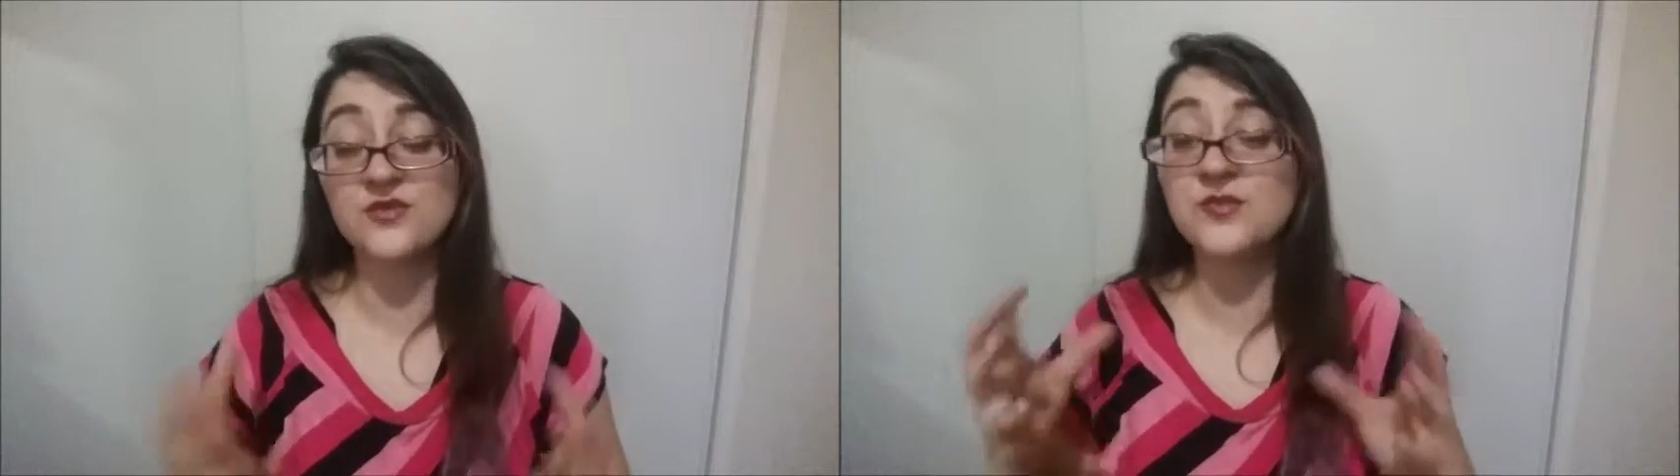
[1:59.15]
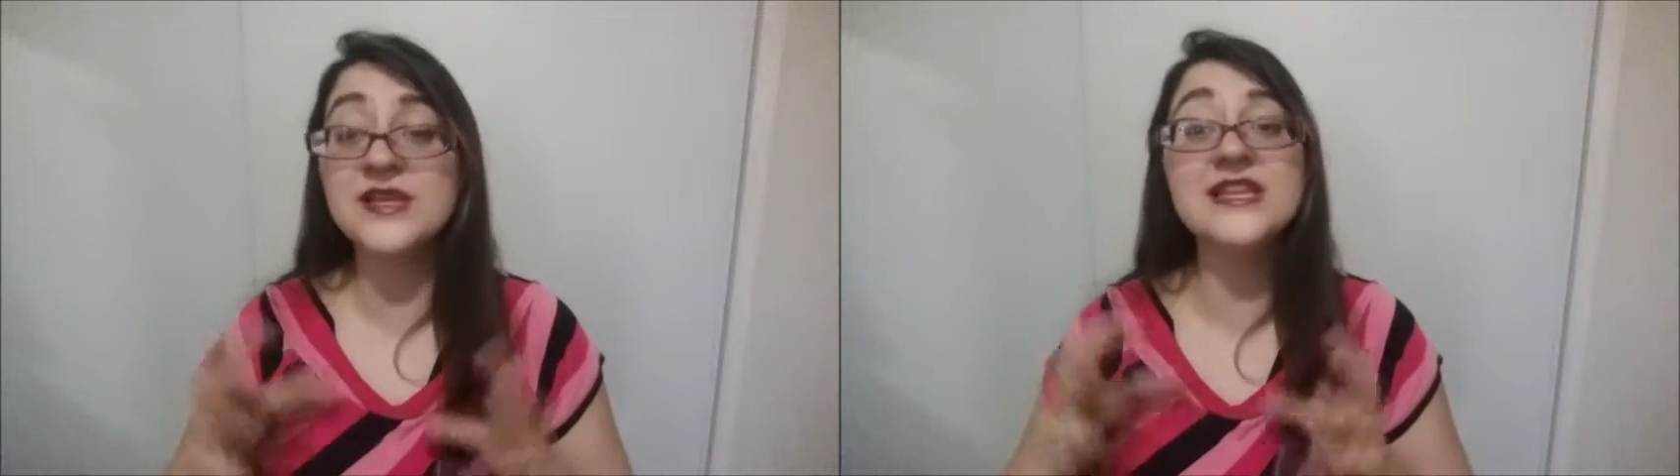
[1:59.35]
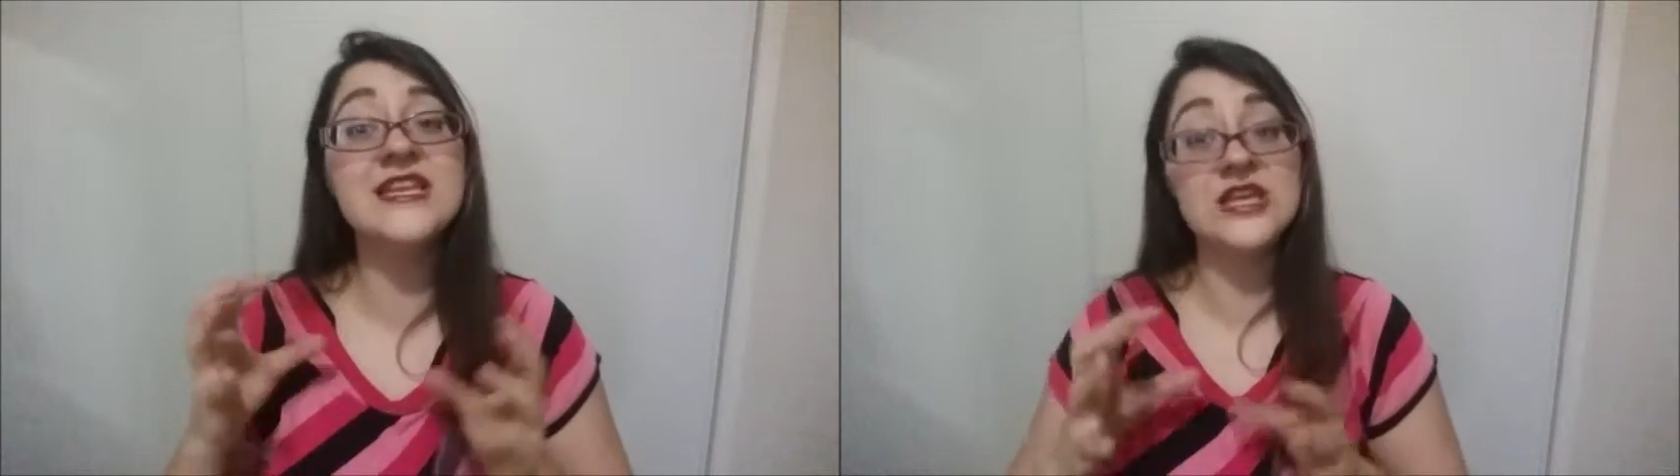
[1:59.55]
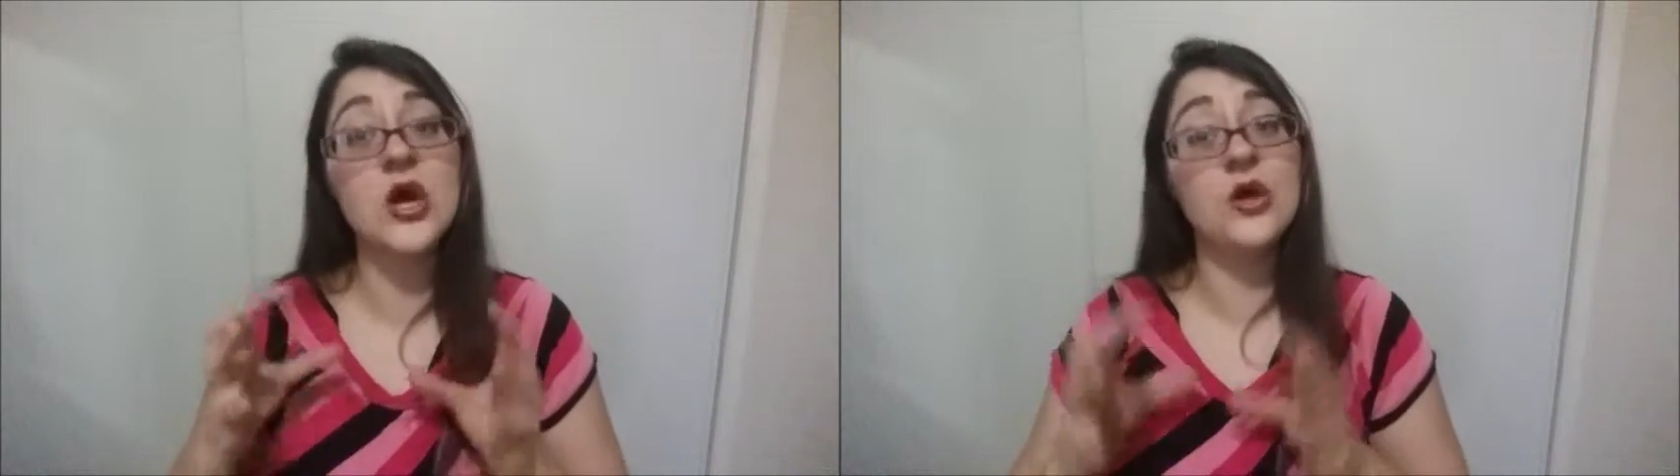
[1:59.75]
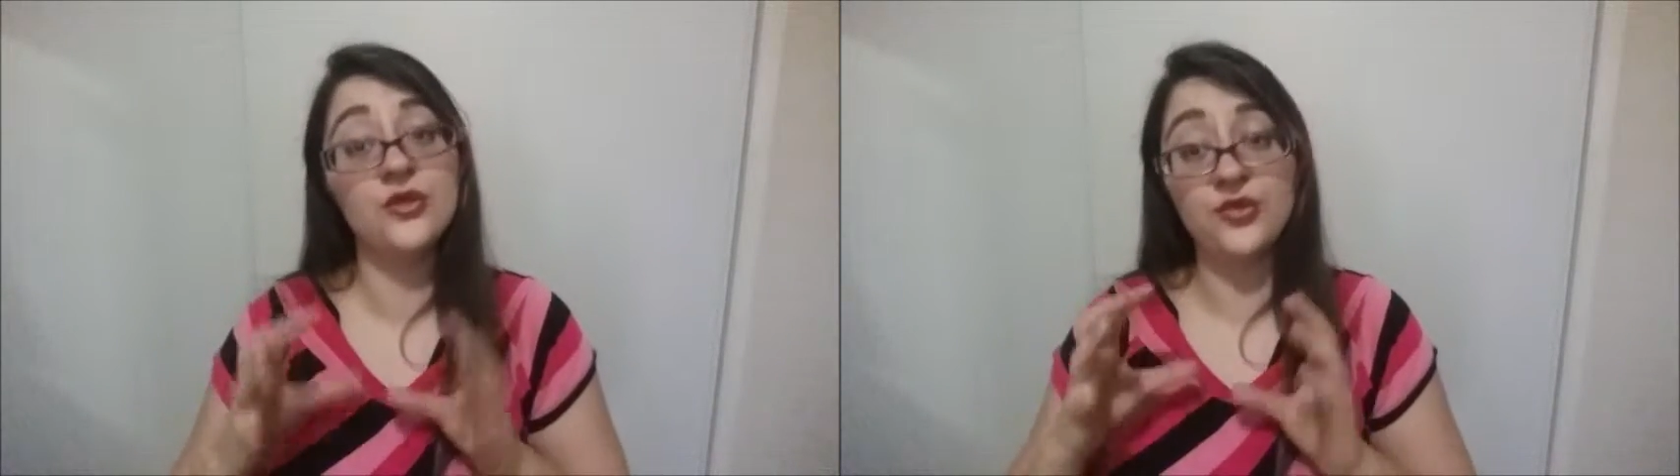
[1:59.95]
You really need
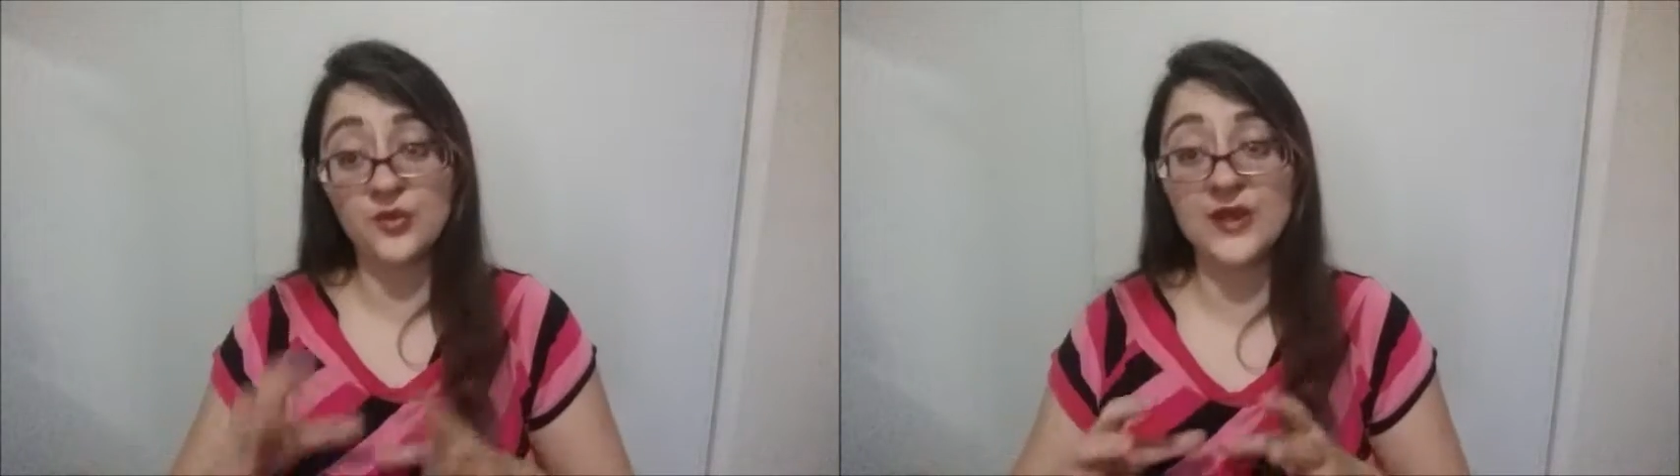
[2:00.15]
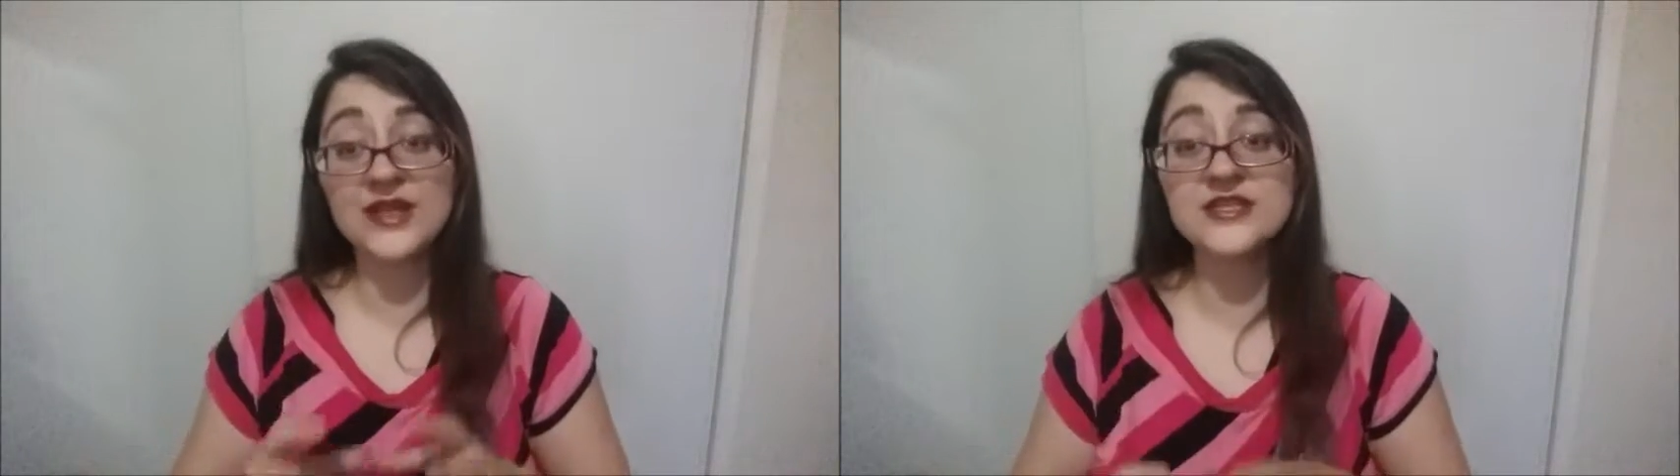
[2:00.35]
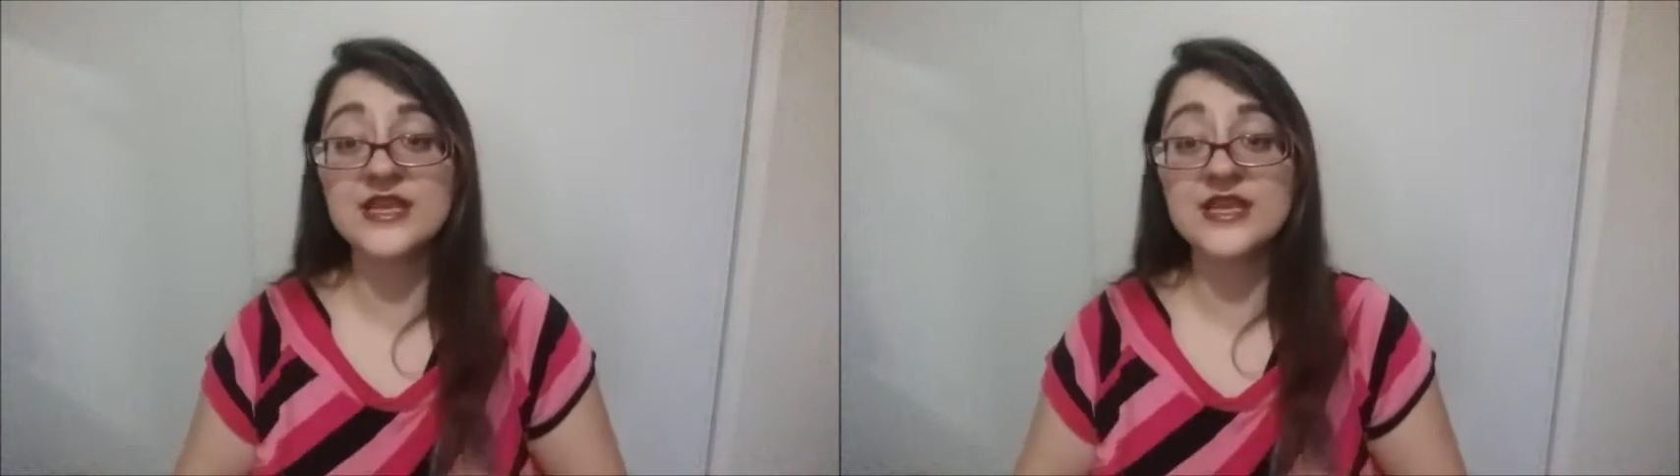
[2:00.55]
all three